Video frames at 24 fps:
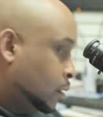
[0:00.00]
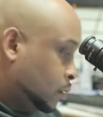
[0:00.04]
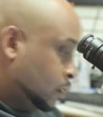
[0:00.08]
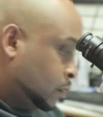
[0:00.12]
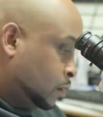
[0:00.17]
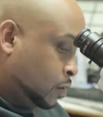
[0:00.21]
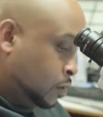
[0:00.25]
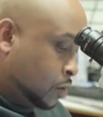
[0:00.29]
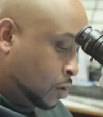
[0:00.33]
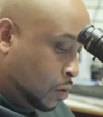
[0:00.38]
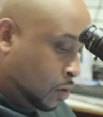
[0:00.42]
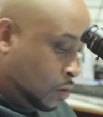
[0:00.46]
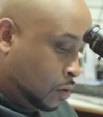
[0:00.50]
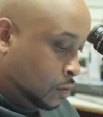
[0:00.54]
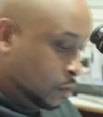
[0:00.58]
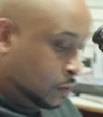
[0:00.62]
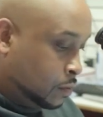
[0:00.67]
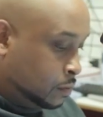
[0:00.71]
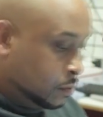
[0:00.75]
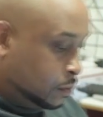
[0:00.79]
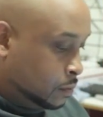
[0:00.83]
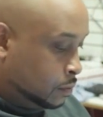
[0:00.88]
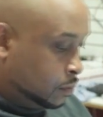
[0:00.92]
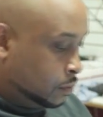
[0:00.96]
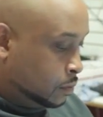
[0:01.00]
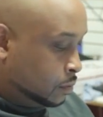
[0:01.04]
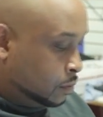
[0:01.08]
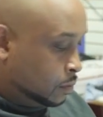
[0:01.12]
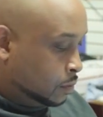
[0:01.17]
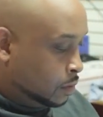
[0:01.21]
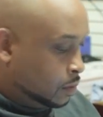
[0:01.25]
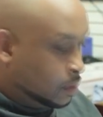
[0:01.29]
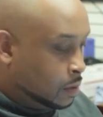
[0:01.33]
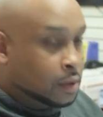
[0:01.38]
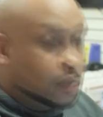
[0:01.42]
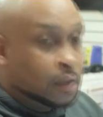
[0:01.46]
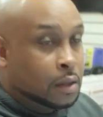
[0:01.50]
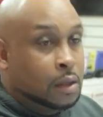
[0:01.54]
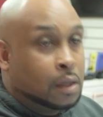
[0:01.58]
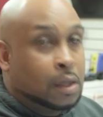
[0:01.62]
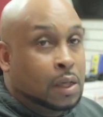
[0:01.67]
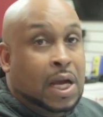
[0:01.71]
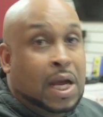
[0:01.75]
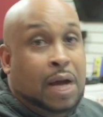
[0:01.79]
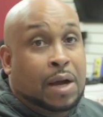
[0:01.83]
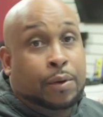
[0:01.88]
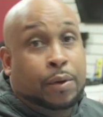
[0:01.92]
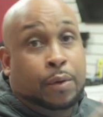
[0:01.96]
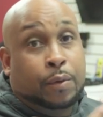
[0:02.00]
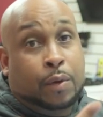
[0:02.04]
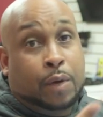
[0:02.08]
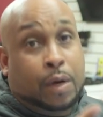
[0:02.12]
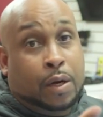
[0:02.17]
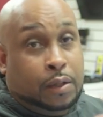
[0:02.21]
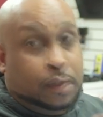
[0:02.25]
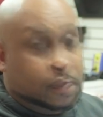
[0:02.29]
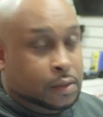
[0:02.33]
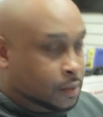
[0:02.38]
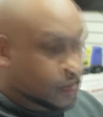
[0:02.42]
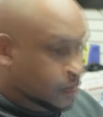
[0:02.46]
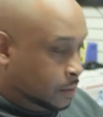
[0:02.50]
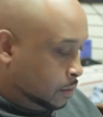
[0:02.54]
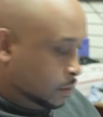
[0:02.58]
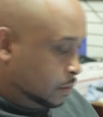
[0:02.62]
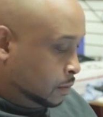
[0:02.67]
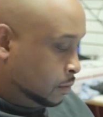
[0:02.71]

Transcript: So how it works,